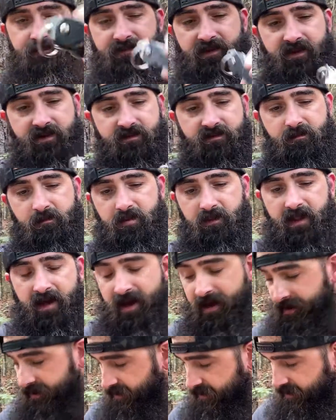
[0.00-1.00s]
It is
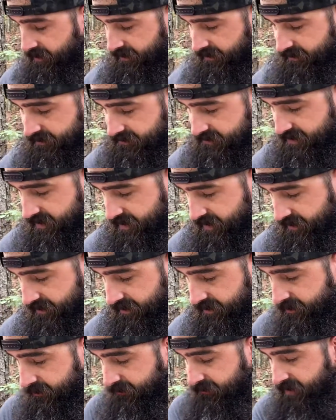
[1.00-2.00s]
black. It is
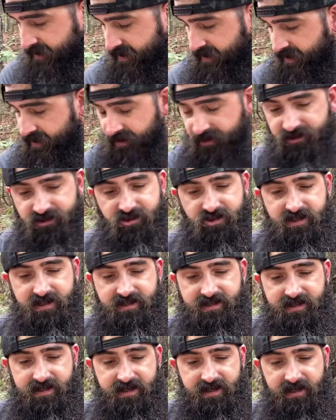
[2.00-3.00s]
a
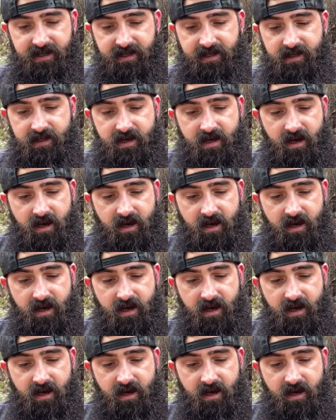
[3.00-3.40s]
G10.